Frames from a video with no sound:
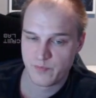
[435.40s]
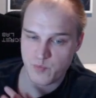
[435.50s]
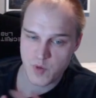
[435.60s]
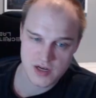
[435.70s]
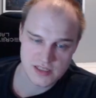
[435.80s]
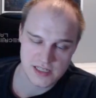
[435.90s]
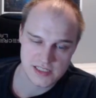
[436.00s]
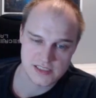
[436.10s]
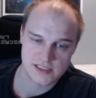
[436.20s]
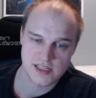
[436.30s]

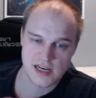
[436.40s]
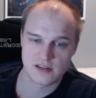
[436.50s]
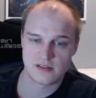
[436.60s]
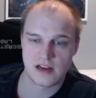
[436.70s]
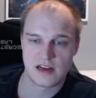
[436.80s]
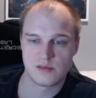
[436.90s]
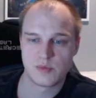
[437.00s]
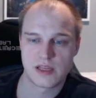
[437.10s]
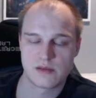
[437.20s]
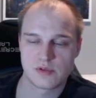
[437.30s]
monetize this channel, I'll
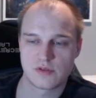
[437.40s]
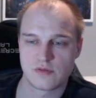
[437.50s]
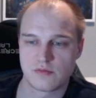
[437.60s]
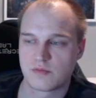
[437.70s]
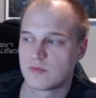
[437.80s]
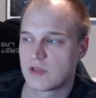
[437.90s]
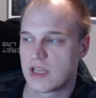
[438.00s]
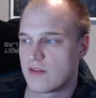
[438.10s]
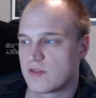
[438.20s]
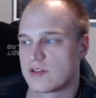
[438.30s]
be able to
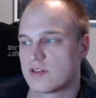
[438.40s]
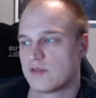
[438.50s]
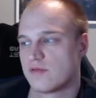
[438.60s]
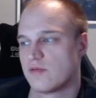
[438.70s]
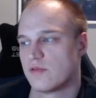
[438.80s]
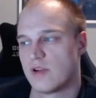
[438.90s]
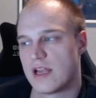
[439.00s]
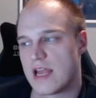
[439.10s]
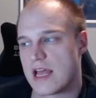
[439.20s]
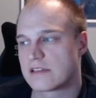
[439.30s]
give it to
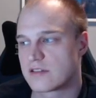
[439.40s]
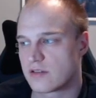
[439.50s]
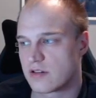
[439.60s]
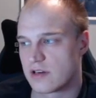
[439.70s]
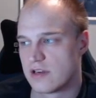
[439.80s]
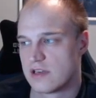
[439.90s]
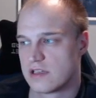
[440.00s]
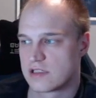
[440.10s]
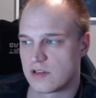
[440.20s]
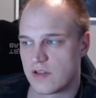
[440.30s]
an editor
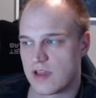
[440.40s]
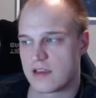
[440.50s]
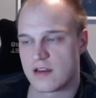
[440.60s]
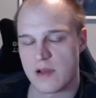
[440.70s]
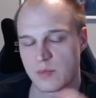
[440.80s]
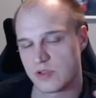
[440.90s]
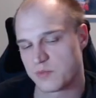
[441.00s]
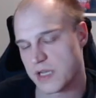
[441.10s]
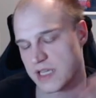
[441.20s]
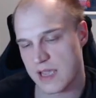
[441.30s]
so they can upload
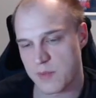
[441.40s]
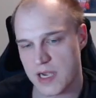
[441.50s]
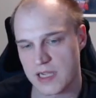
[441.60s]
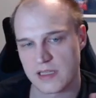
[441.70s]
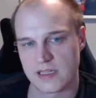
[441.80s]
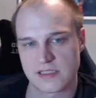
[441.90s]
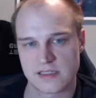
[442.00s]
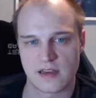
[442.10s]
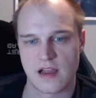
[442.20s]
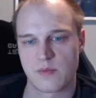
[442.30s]
my game highlights
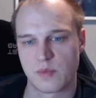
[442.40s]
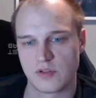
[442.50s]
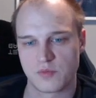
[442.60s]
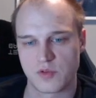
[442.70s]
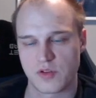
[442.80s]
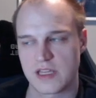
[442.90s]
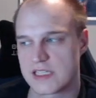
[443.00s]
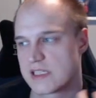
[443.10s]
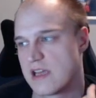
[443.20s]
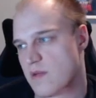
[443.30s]
and upload more
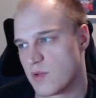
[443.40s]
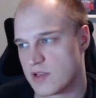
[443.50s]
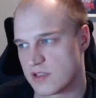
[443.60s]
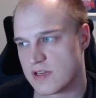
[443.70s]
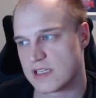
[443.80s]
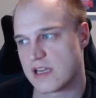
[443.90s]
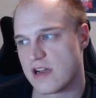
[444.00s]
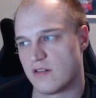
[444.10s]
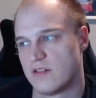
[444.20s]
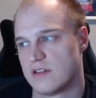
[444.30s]
things, because right
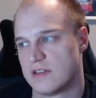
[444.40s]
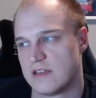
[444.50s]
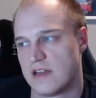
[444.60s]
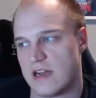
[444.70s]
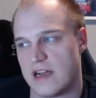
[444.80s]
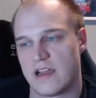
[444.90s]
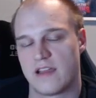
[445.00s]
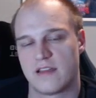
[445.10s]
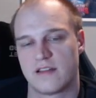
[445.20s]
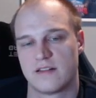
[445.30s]
now
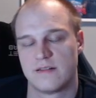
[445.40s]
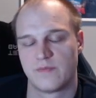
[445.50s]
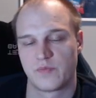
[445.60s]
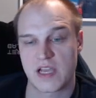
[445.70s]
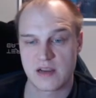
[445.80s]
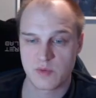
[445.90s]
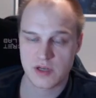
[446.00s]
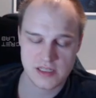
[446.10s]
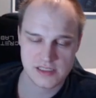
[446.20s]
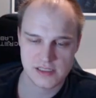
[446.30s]
I can't
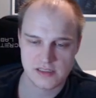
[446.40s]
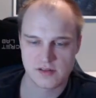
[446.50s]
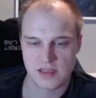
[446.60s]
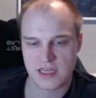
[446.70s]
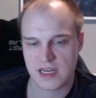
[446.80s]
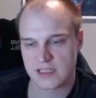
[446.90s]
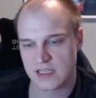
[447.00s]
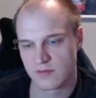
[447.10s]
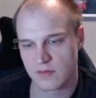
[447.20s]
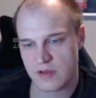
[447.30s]
monetize it, so I
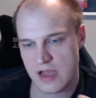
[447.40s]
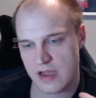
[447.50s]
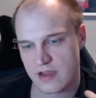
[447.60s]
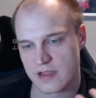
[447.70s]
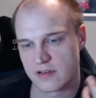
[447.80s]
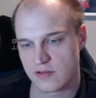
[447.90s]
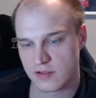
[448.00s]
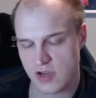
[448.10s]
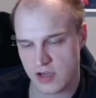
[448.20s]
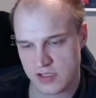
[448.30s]
can't in good
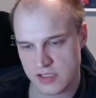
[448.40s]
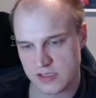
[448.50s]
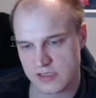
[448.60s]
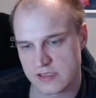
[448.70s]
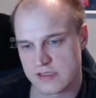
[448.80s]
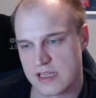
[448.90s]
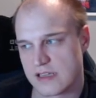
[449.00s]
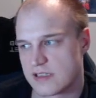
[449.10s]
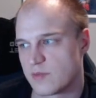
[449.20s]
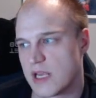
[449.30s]
conscience
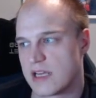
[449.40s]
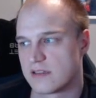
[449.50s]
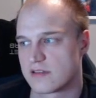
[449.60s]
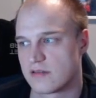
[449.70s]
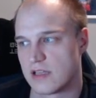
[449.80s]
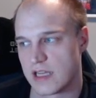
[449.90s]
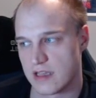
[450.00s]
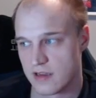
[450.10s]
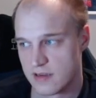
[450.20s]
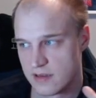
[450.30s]
tell somebody else to like
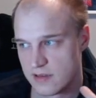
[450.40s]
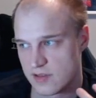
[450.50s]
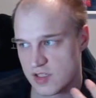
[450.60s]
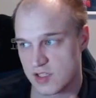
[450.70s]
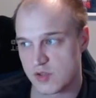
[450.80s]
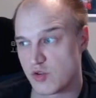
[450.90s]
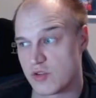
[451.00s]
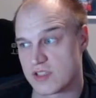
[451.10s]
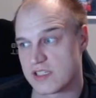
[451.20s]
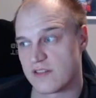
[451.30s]
just do
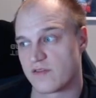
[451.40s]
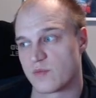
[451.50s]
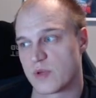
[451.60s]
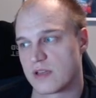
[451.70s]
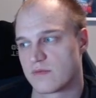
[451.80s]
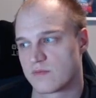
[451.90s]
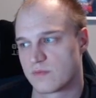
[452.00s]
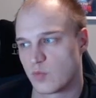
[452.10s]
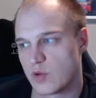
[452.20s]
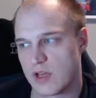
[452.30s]
this stuff for me
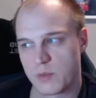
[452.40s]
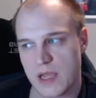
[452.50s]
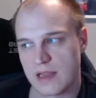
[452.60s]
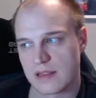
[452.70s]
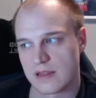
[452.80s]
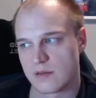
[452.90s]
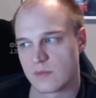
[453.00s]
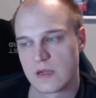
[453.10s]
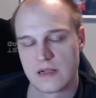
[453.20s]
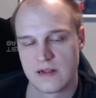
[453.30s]
without paying
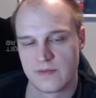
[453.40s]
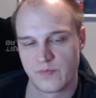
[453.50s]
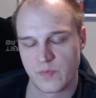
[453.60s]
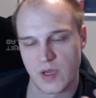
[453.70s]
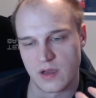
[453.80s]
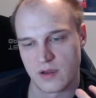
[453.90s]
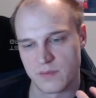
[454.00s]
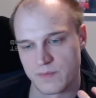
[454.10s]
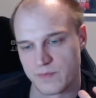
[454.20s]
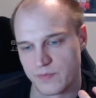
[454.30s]
them.
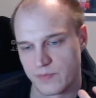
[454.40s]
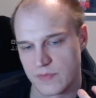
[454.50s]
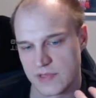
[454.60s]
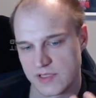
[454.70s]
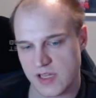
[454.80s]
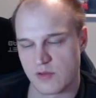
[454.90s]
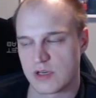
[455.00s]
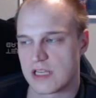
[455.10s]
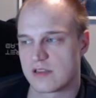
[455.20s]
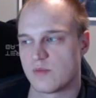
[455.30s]
So I would
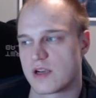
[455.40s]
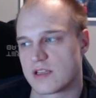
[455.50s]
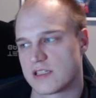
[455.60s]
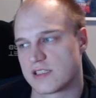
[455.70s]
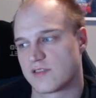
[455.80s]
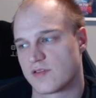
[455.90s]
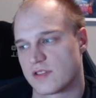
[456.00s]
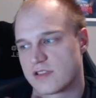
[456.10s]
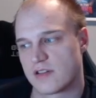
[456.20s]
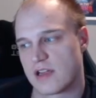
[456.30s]
like to monetize this
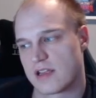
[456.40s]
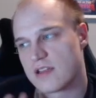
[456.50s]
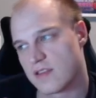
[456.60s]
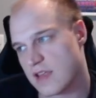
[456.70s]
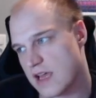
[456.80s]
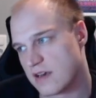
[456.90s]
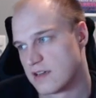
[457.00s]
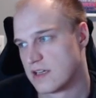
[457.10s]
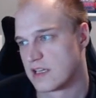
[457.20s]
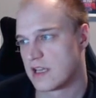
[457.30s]
first so I can then
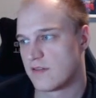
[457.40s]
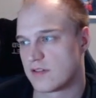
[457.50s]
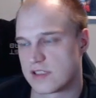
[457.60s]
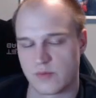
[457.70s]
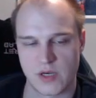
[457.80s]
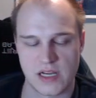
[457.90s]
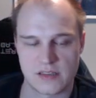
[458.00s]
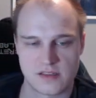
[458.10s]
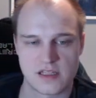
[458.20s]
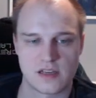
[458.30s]
give it to somebody
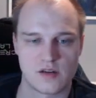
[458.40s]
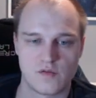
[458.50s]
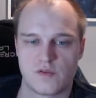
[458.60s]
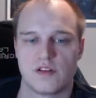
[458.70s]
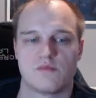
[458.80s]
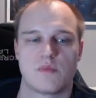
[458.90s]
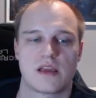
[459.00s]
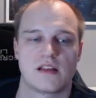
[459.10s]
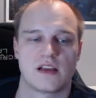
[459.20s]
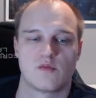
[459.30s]
else to take it over and
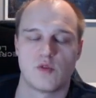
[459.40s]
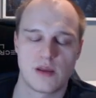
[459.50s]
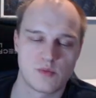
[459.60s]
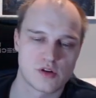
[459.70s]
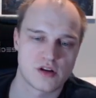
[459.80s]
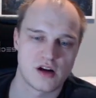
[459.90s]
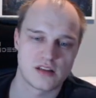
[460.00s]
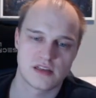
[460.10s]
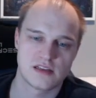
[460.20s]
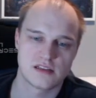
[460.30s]
make like way more
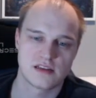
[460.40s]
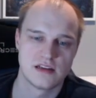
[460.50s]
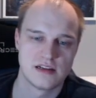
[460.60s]
content.